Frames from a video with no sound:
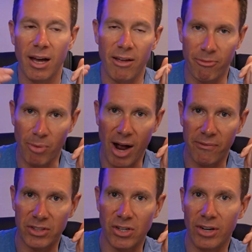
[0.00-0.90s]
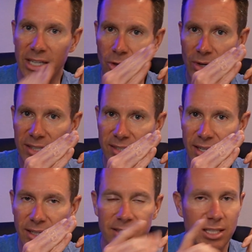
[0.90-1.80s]
If profits are
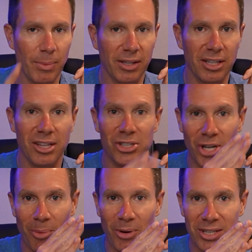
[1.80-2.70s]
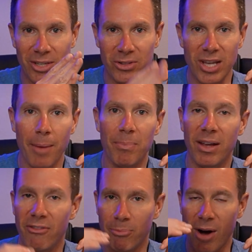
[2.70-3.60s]
increasing, typically the share price goes up,
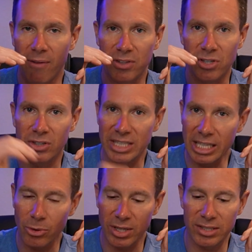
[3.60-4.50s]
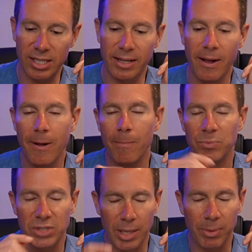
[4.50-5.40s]
and if profits are decreasing,
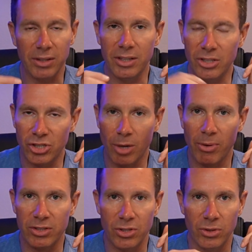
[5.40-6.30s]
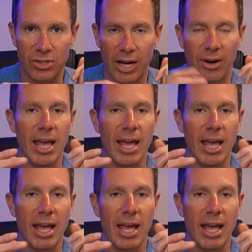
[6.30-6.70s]
typically the share price goes down.